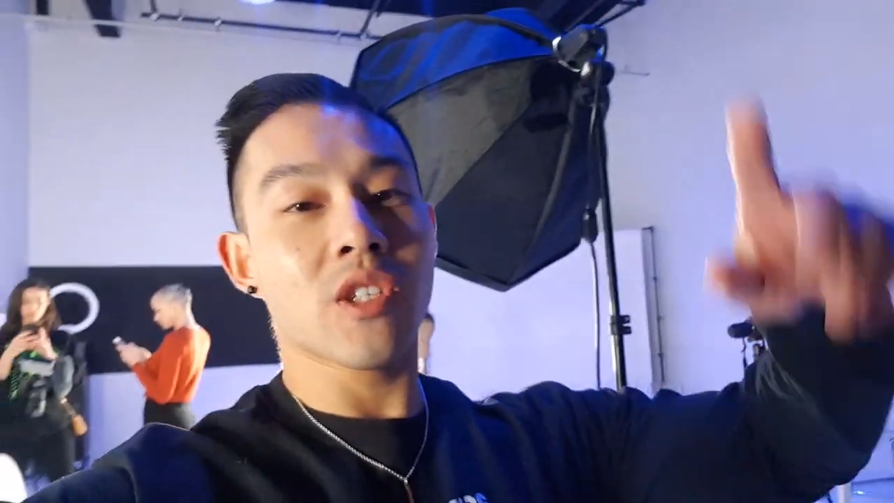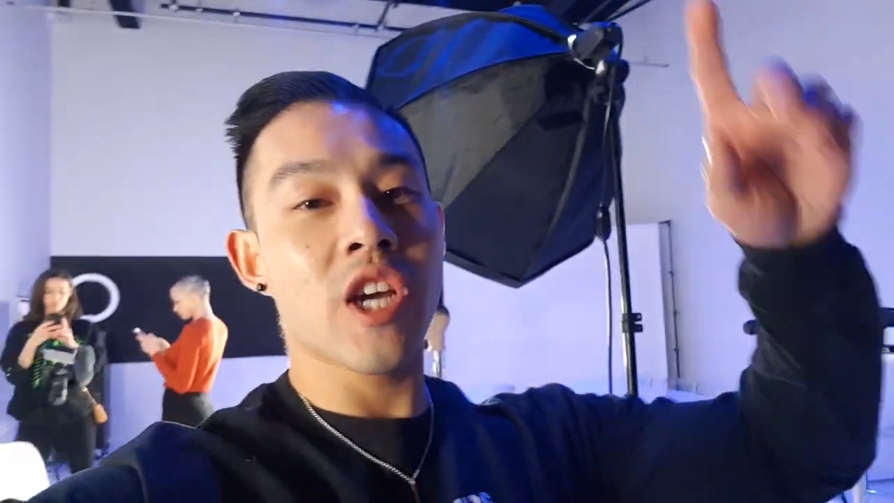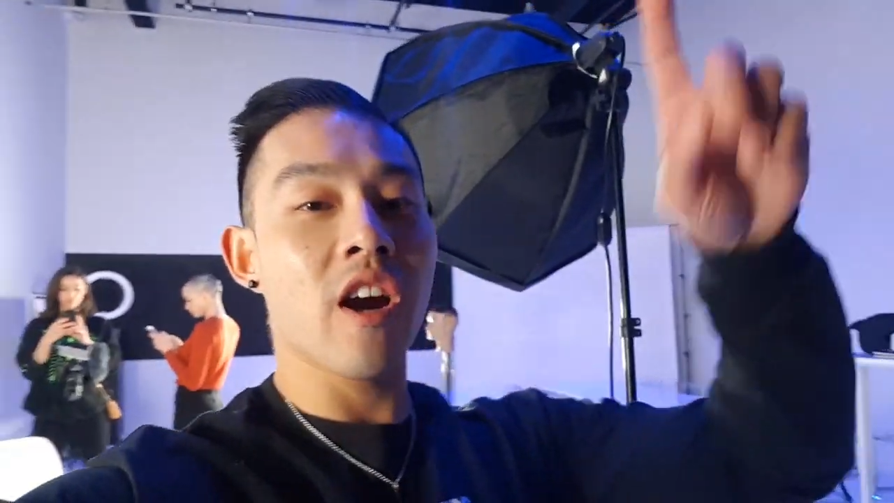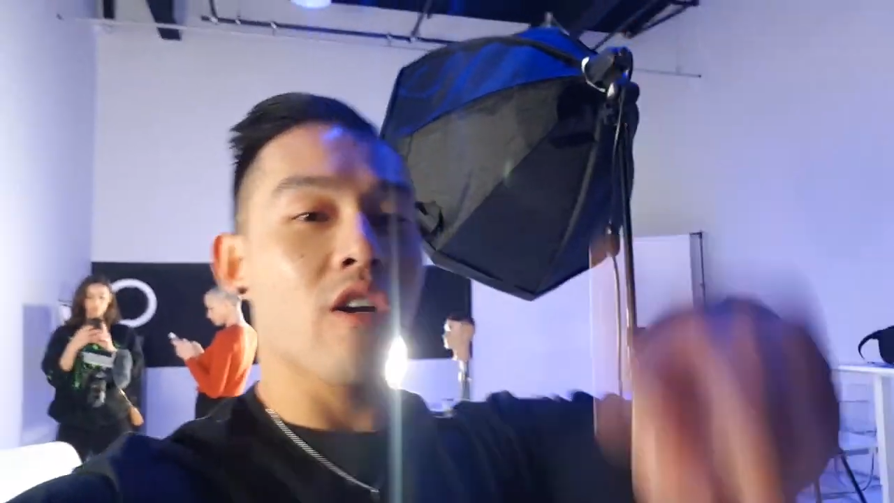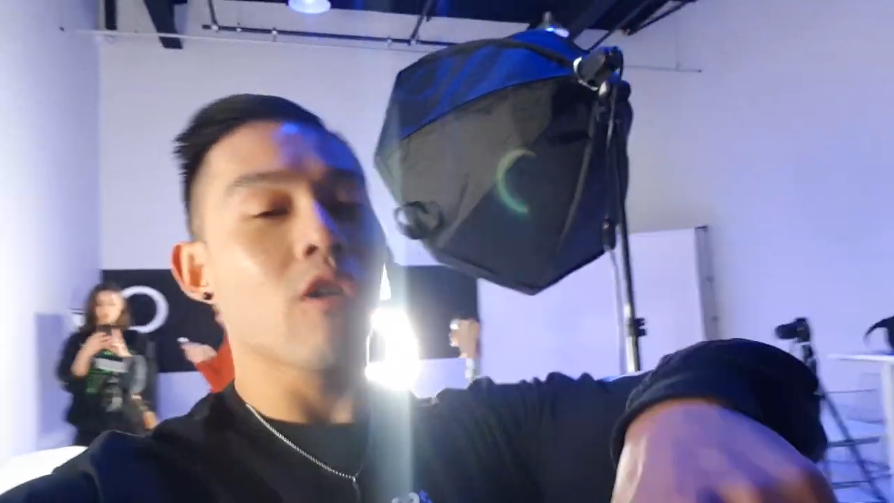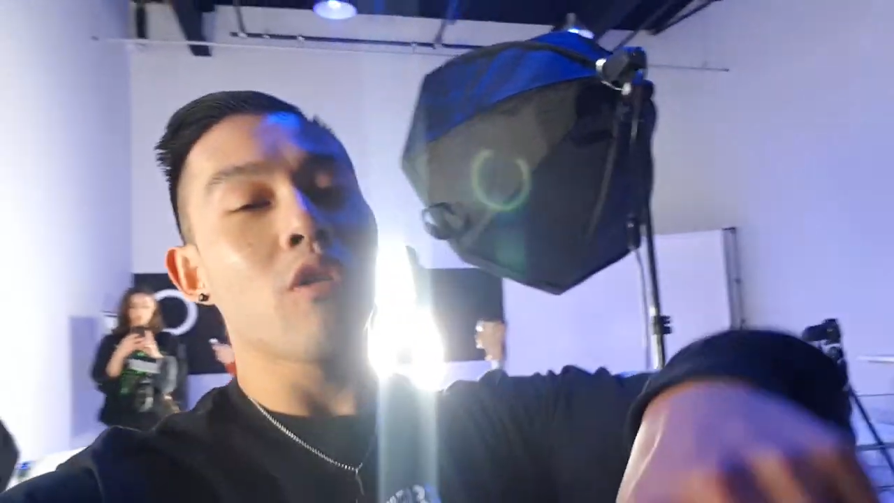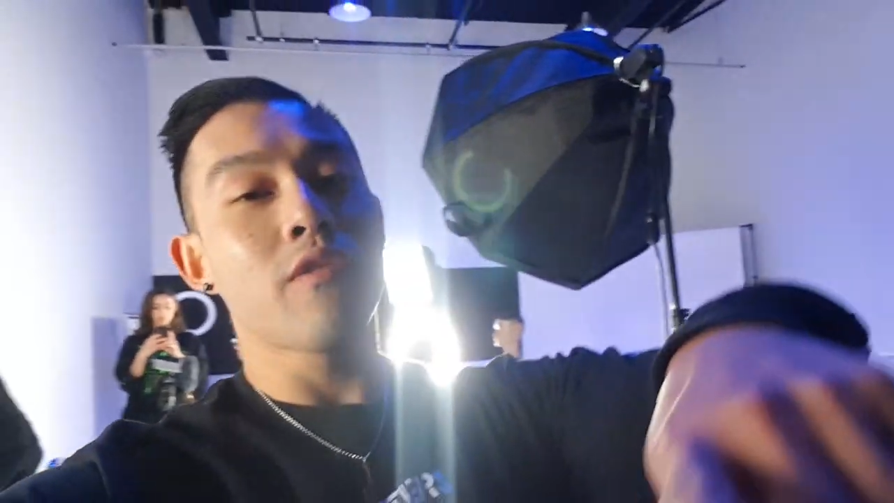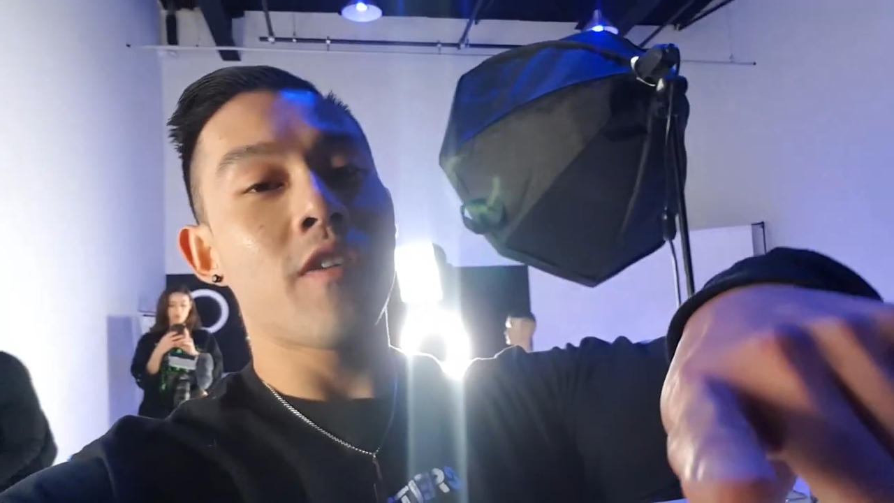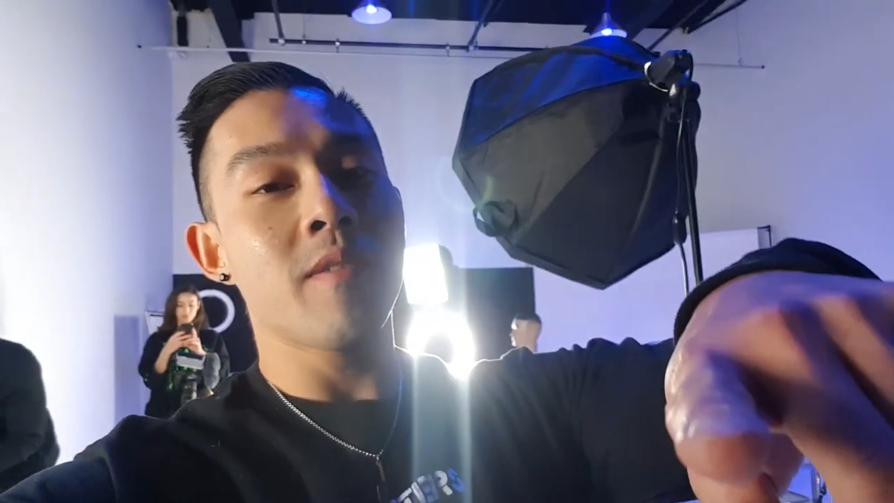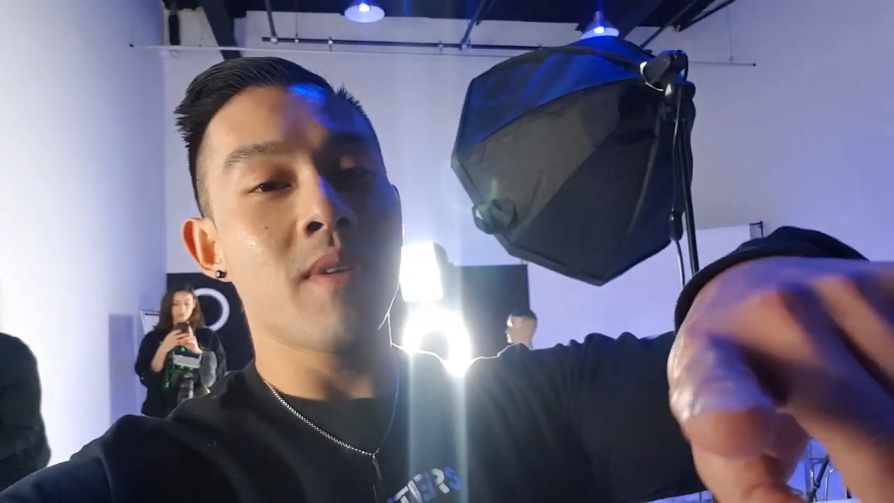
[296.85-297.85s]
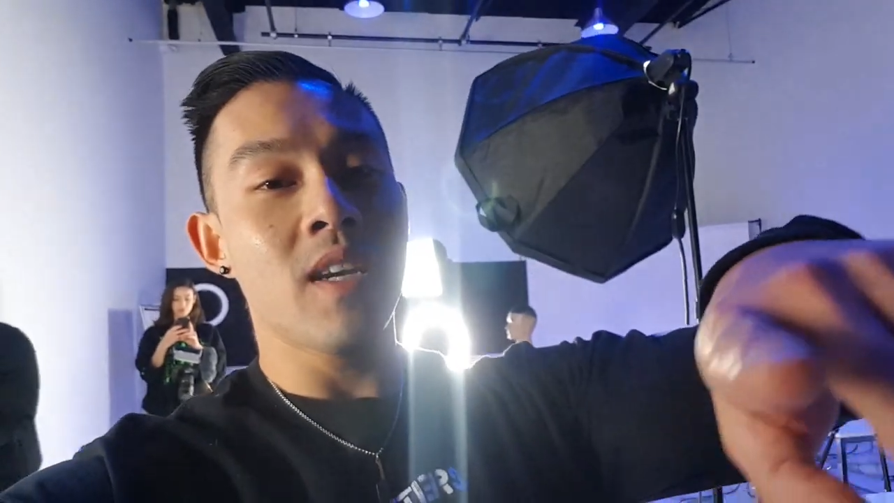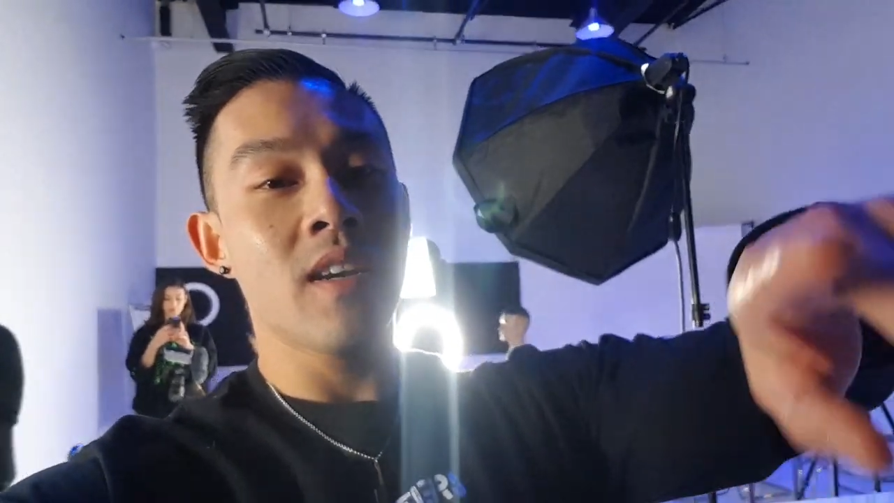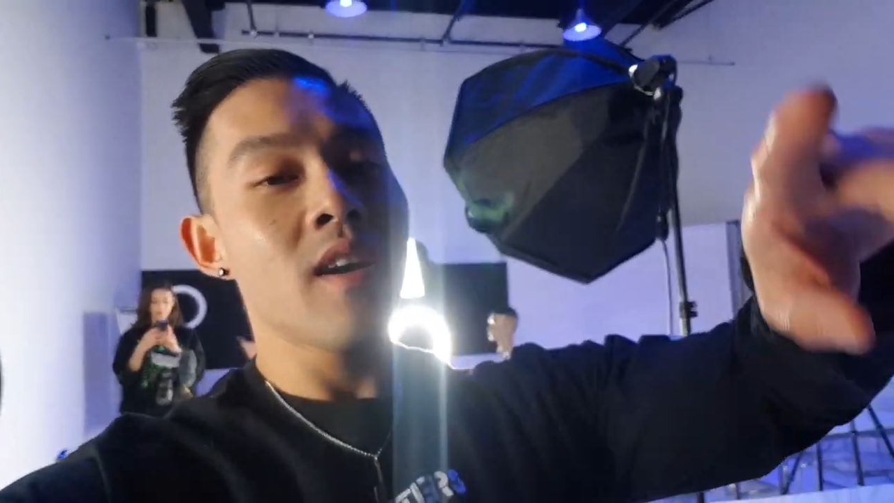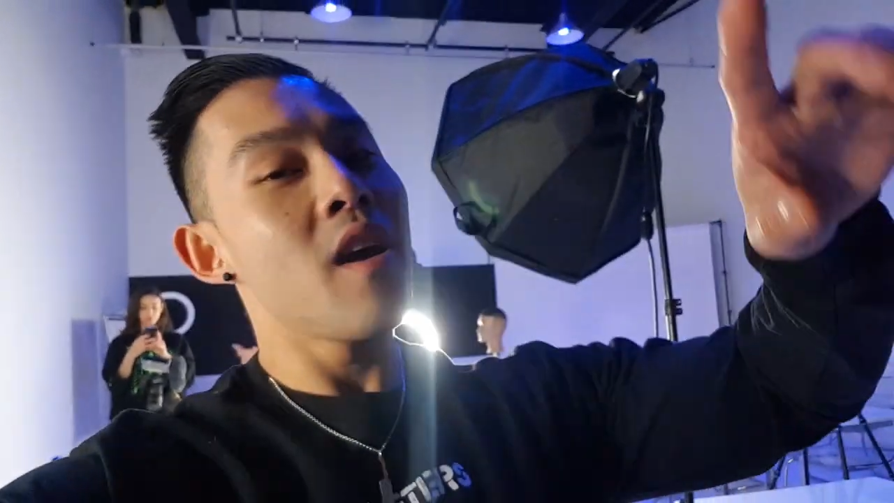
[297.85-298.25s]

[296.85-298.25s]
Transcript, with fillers: check her GoFundMe,